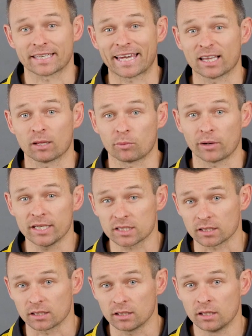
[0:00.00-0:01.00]

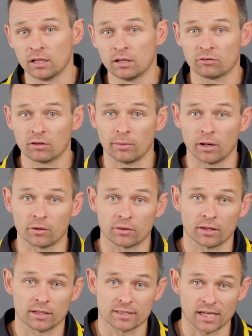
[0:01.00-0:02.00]
calibration for both
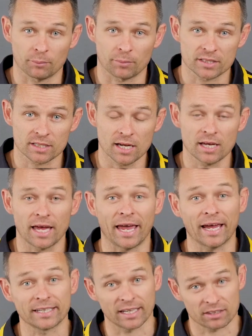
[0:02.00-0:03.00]
temperature
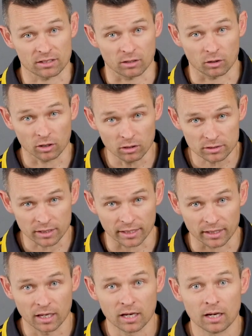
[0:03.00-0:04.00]
and ethanol
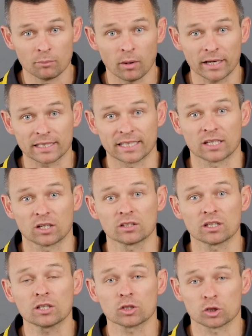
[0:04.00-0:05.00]
content by clicking on
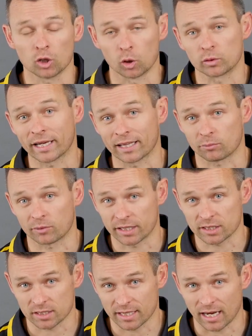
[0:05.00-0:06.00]
the Load
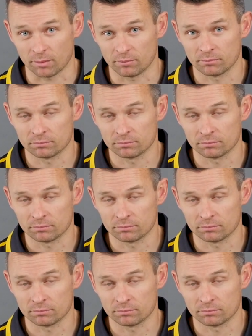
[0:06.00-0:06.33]
Calibration tab.